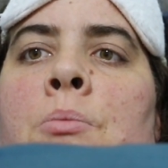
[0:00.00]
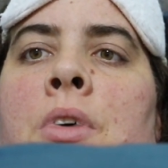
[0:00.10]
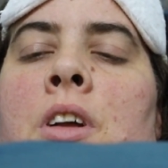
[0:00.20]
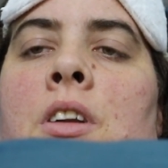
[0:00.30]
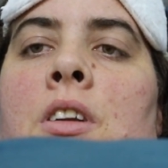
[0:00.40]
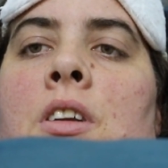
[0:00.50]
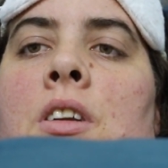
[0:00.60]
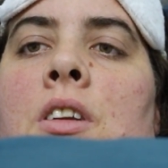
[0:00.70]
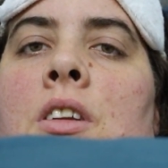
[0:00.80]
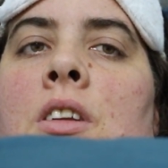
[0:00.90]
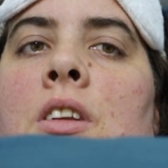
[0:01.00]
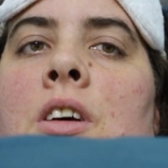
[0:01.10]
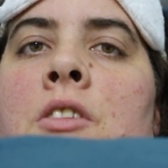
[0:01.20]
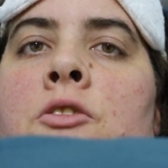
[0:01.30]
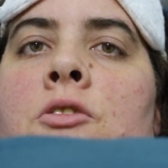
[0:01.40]
but
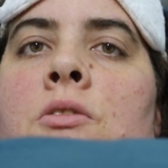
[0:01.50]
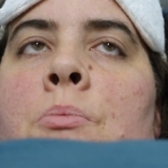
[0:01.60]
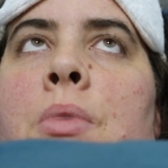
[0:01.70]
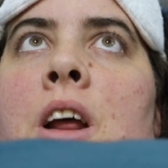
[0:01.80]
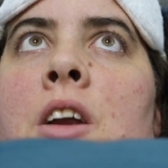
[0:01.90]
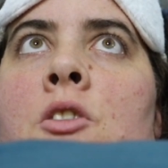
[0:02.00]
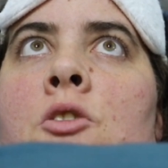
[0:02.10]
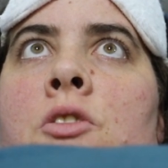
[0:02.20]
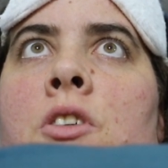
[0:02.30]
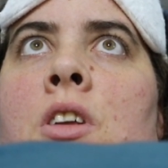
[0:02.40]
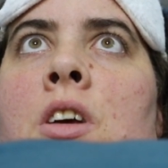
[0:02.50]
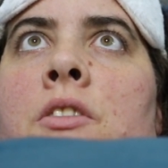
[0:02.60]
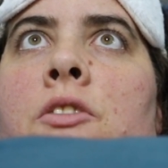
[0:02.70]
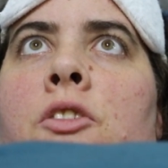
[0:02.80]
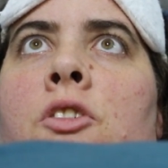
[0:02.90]
I know that
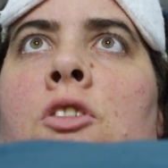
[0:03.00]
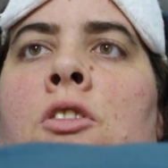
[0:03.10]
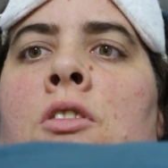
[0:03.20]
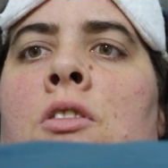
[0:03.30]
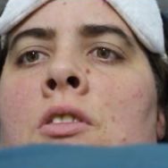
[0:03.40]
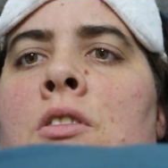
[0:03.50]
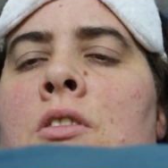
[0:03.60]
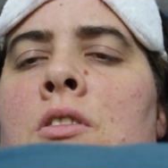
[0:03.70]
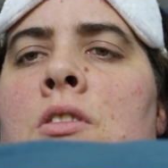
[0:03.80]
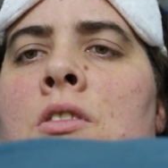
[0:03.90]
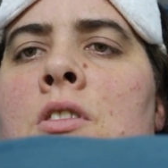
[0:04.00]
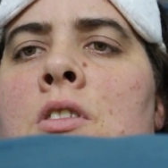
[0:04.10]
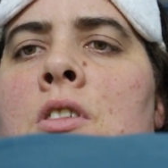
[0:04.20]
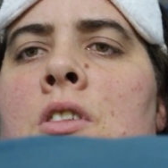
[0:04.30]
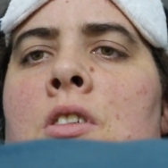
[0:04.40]
it's
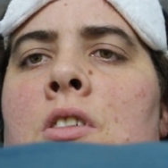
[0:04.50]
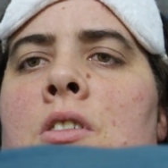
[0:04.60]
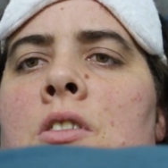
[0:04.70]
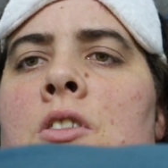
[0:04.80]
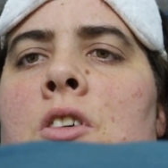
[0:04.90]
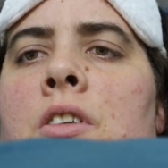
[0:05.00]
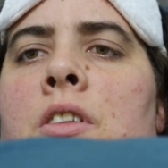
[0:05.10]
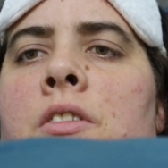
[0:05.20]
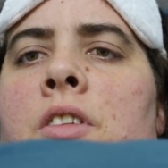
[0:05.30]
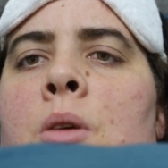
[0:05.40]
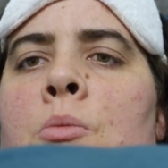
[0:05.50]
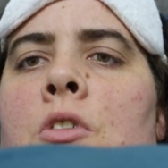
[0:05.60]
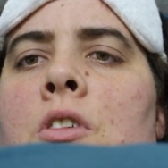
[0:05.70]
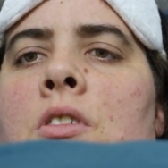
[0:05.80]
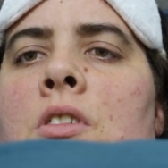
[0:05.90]
not the
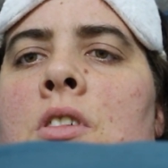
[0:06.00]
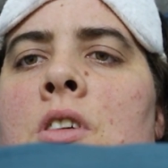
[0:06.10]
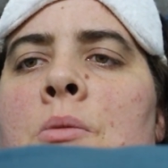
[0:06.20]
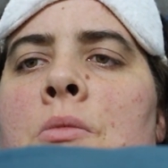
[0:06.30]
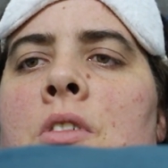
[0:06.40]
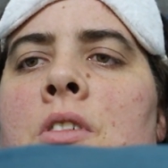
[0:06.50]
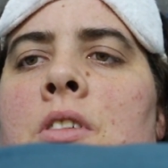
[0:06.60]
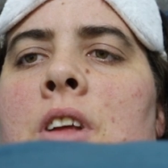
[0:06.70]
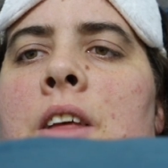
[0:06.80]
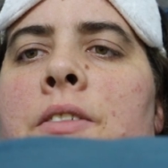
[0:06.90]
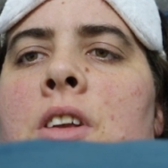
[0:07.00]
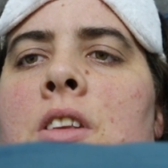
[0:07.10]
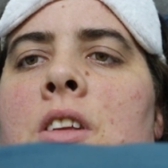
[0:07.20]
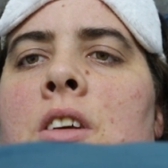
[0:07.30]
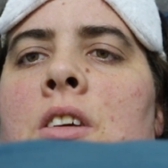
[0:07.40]
same that if he
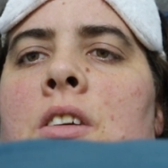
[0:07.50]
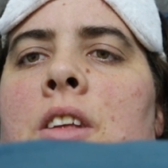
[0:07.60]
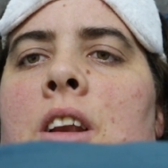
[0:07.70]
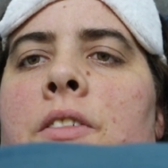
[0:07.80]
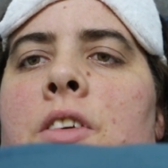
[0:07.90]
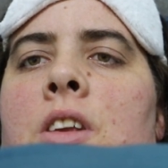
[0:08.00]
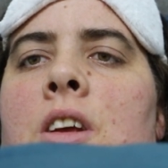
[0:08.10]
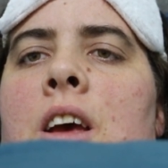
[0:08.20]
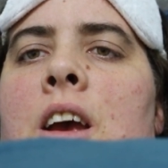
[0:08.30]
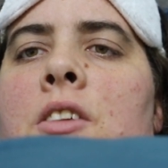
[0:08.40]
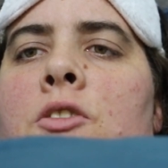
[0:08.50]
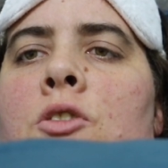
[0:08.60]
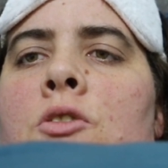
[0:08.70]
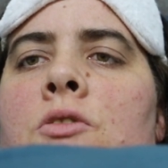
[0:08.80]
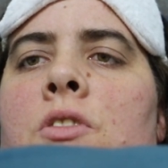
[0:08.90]
did hate
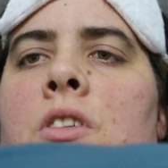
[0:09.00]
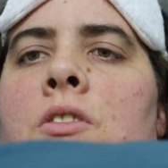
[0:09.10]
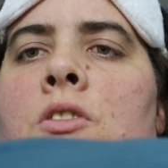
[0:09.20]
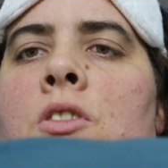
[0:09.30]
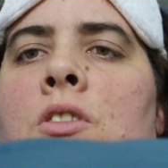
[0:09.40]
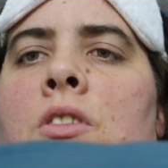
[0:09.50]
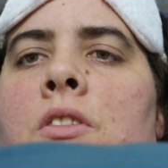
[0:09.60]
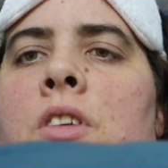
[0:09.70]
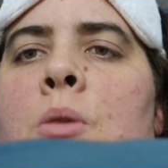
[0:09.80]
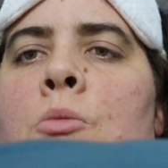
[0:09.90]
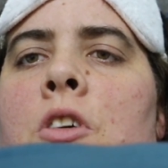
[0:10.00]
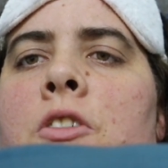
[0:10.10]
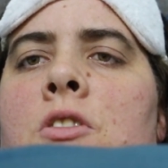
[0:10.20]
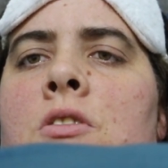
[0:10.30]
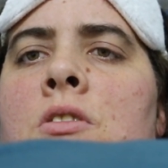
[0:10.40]
toons, it's not the same
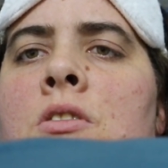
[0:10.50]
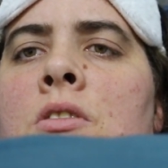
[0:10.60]
reason.